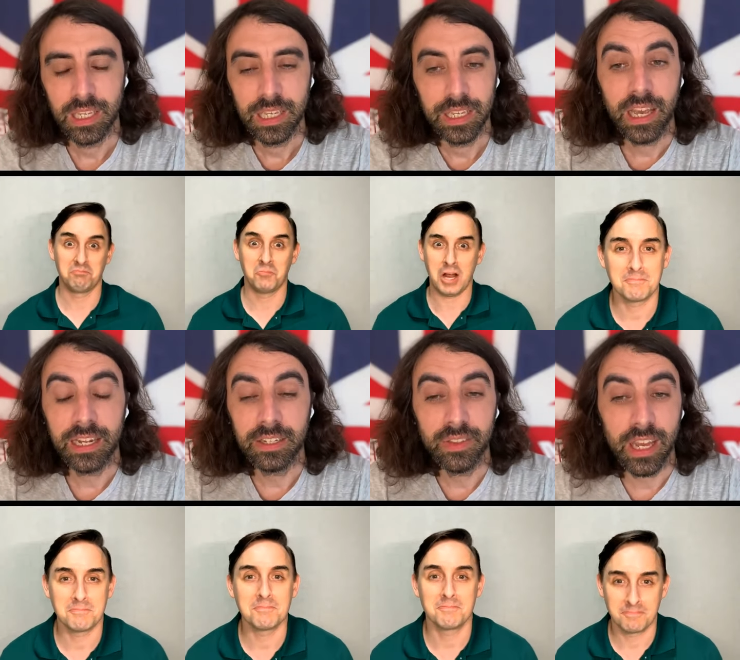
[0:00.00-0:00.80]
Speaker 1: right?
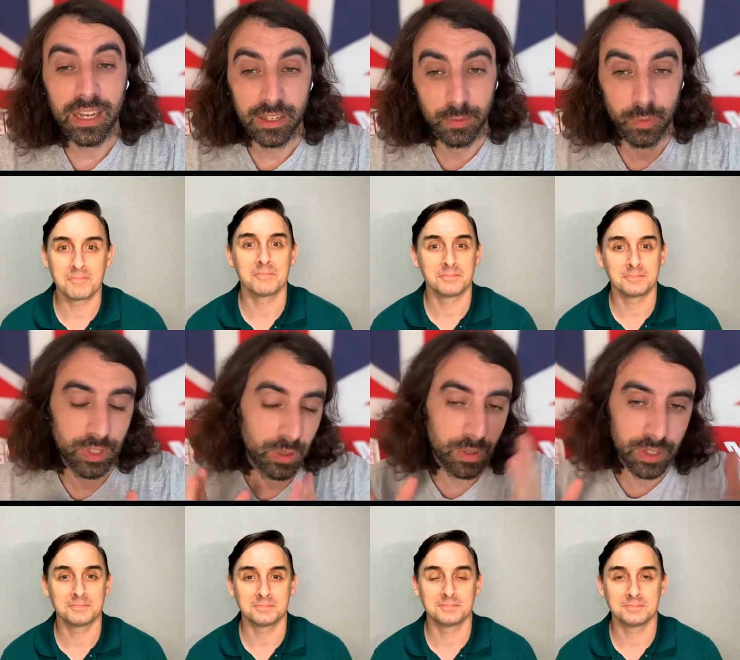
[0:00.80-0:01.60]
And that,
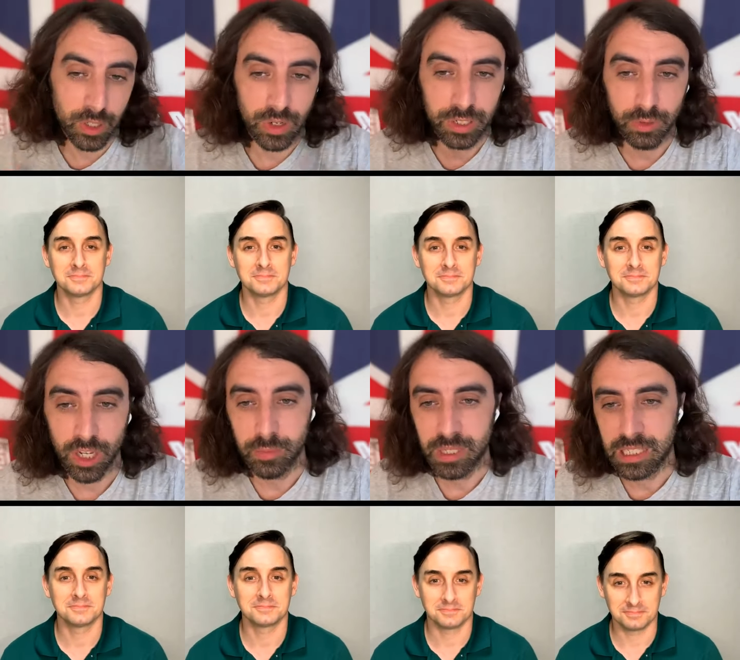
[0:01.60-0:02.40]
so the Cockney
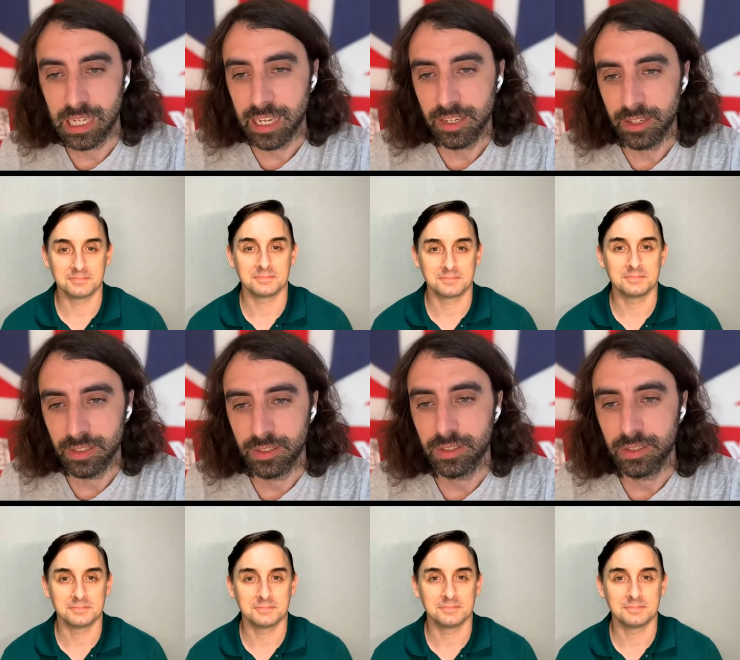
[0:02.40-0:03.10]
rhyming slang,